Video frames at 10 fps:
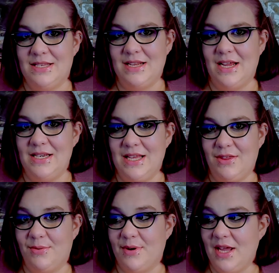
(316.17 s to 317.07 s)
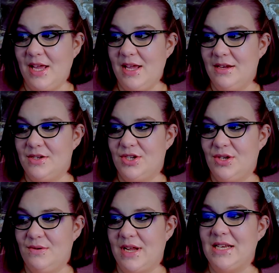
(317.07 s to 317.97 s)
93
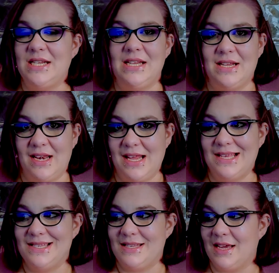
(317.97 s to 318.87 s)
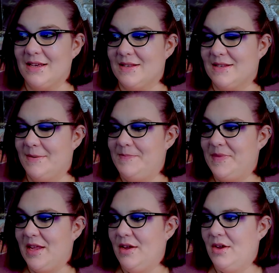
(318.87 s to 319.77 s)
to 1996.
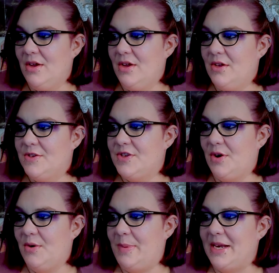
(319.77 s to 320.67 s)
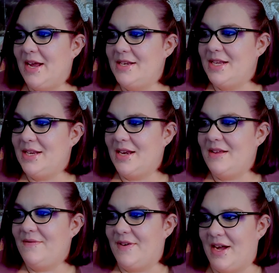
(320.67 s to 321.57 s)
So by
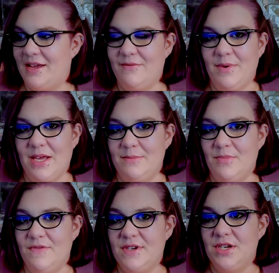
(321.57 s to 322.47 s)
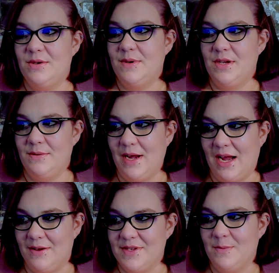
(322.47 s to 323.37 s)
1995, we had moved into a new
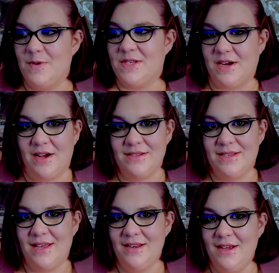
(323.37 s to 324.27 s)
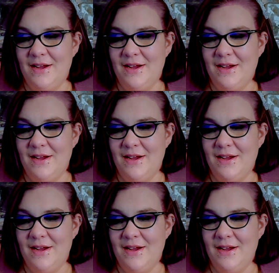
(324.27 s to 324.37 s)
house in Wisconsin,